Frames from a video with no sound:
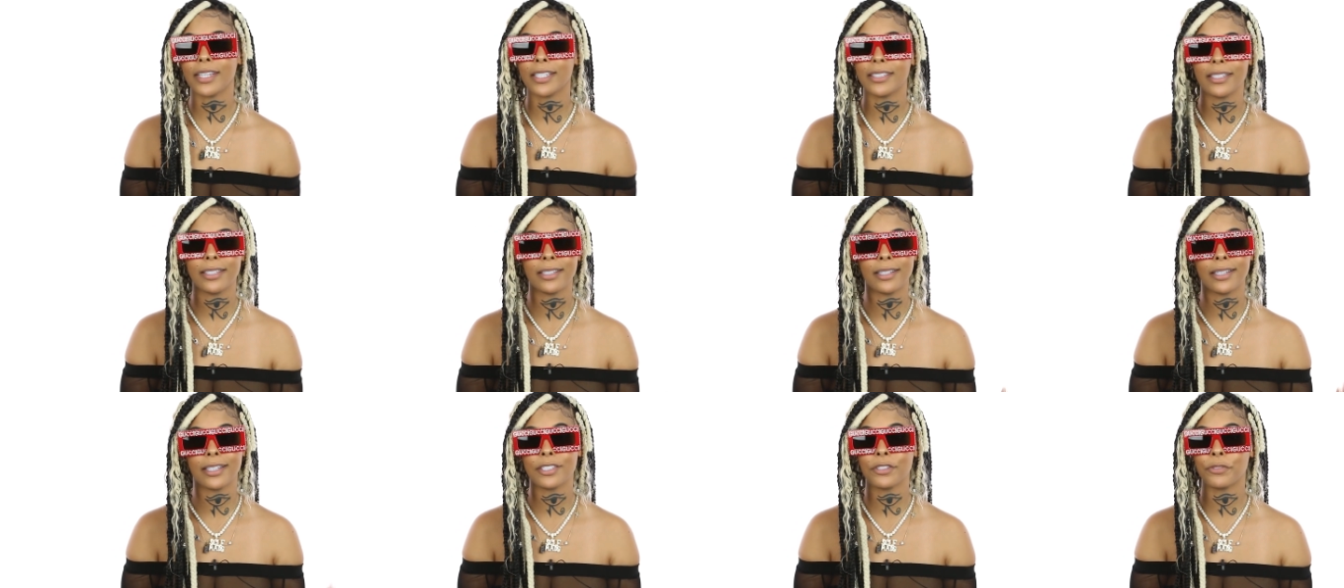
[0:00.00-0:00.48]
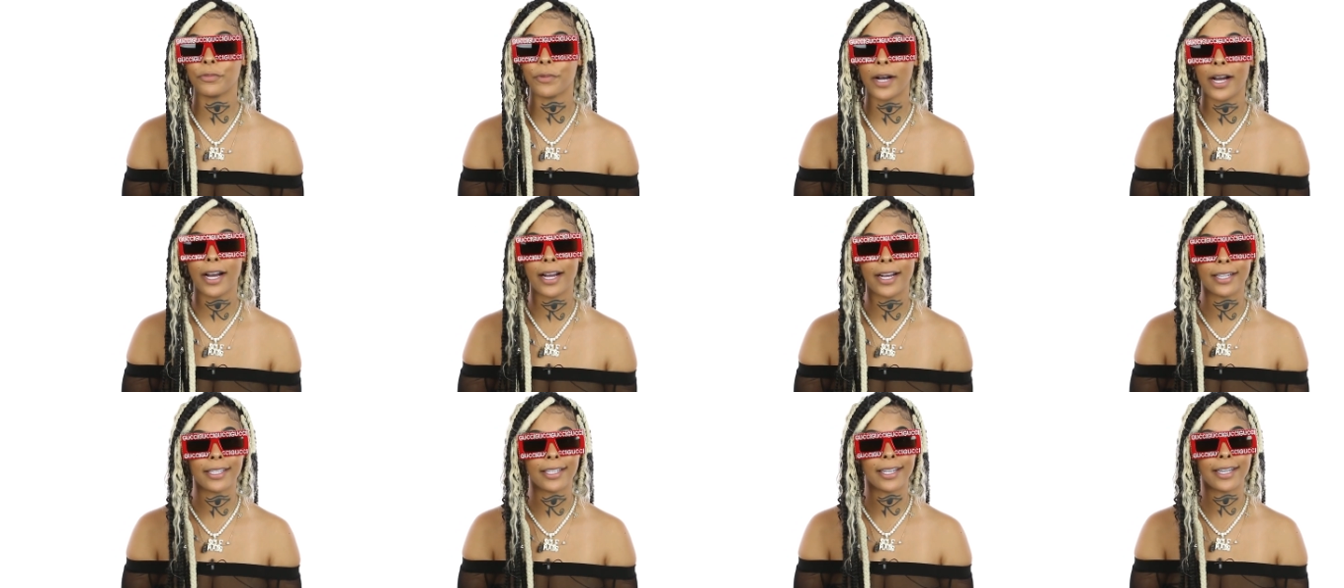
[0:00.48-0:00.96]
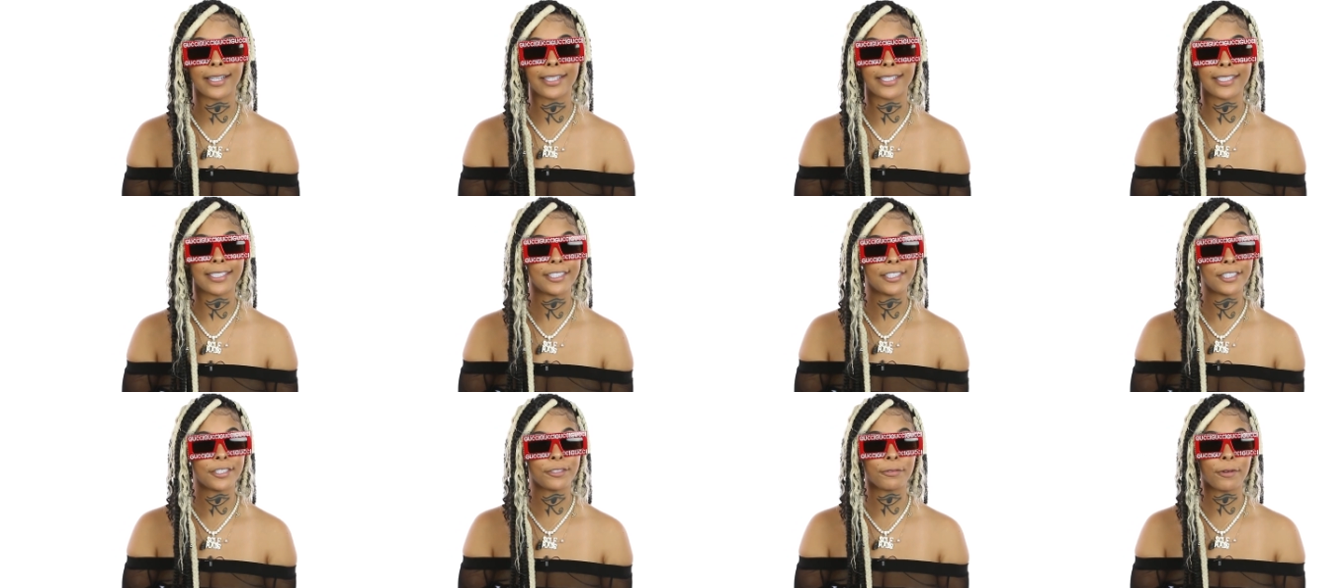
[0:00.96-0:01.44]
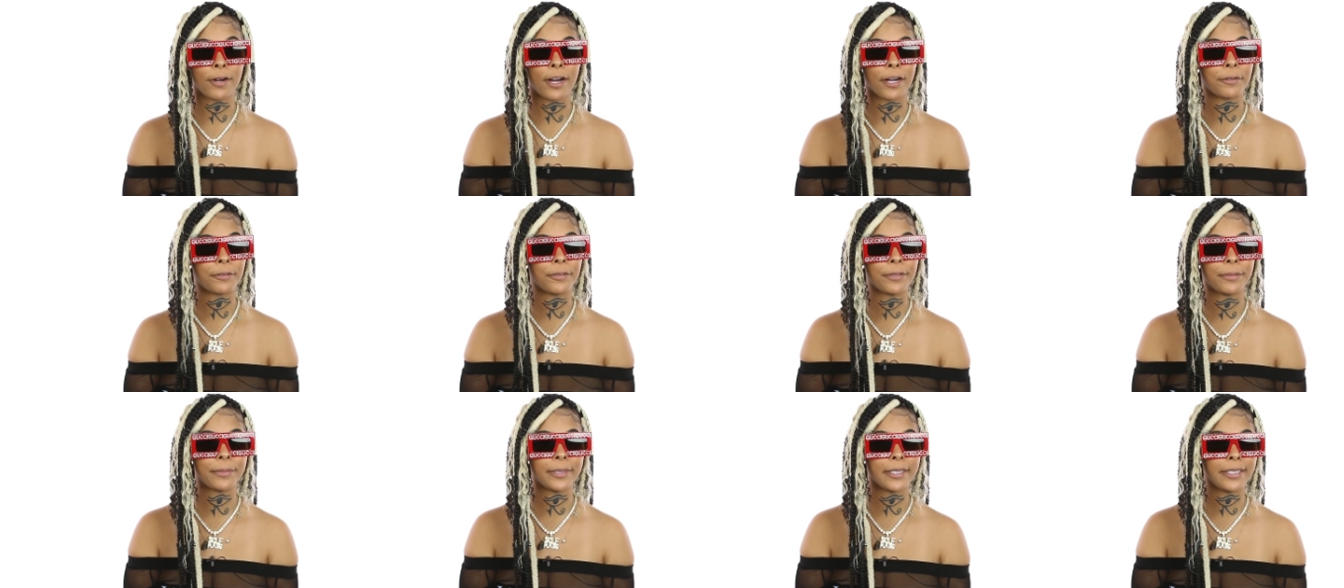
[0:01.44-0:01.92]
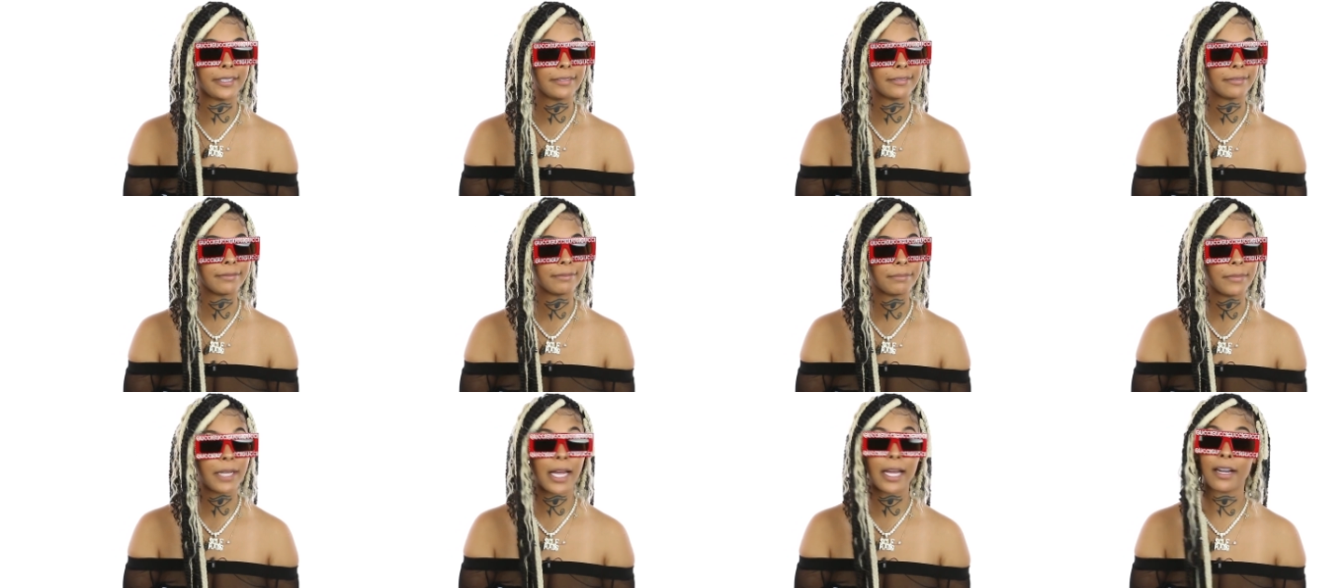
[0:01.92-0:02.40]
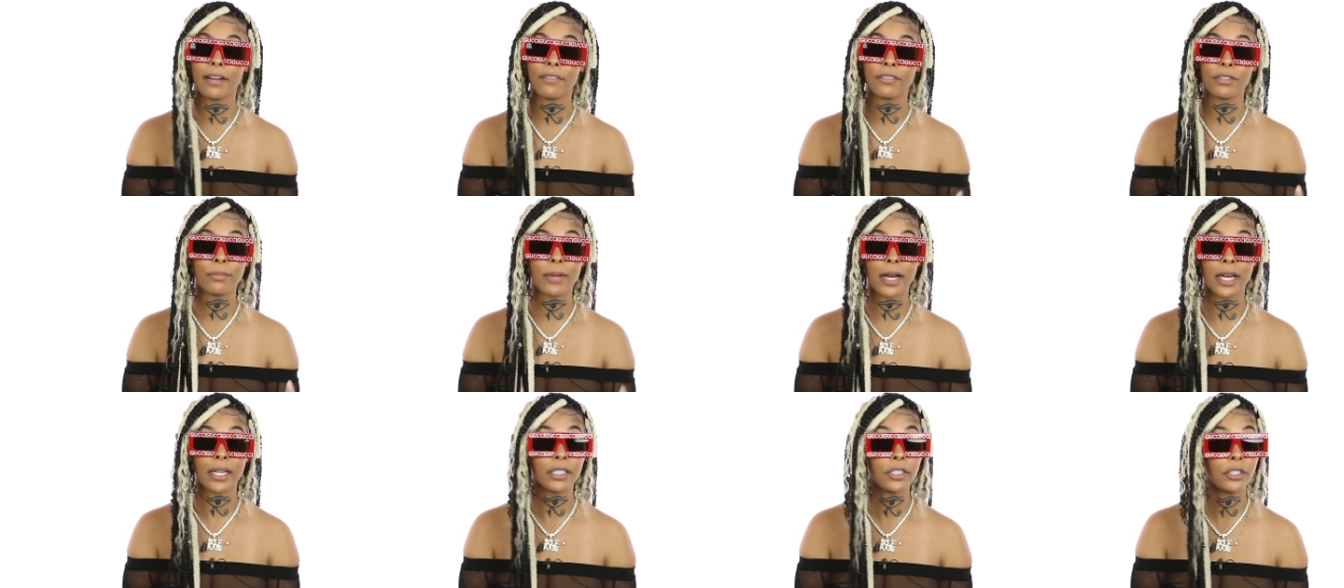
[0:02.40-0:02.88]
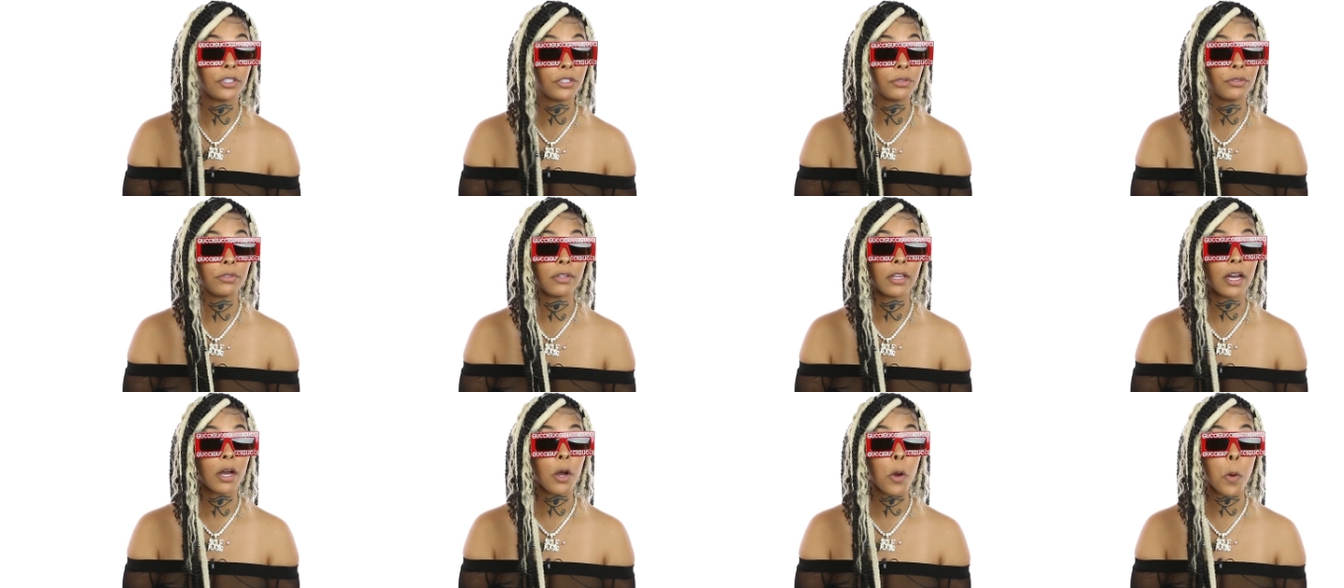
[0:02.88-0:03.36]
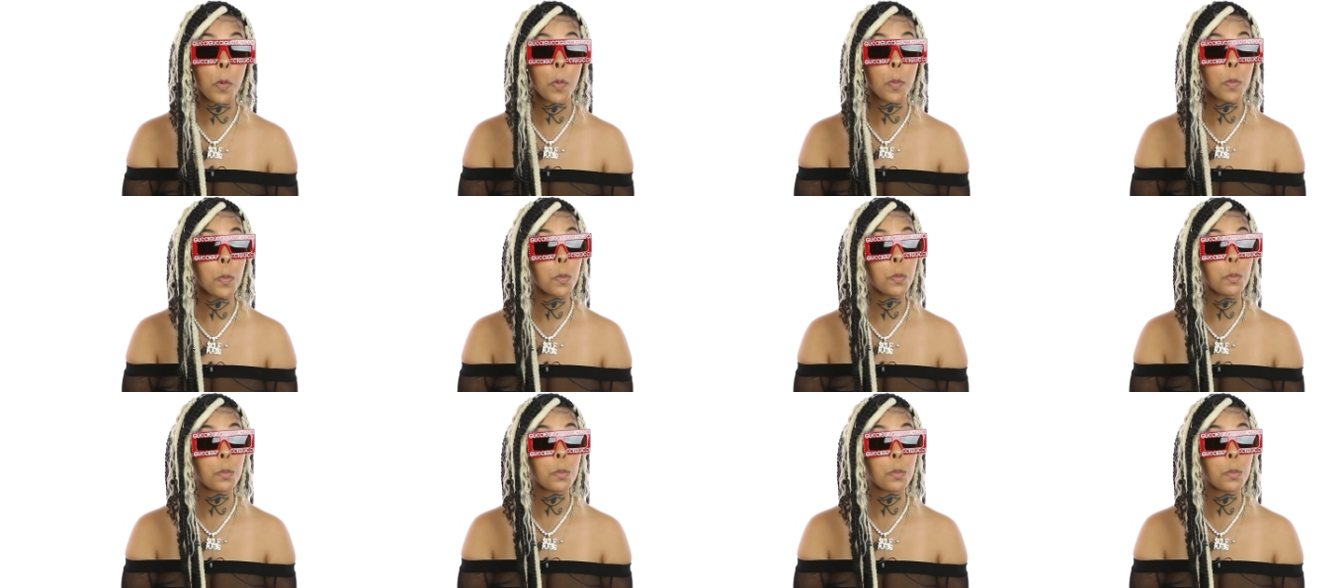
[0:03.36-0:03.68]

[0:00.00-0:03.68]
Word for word: Yeah, that's why I like it. Just rock with me. Not everybody do though.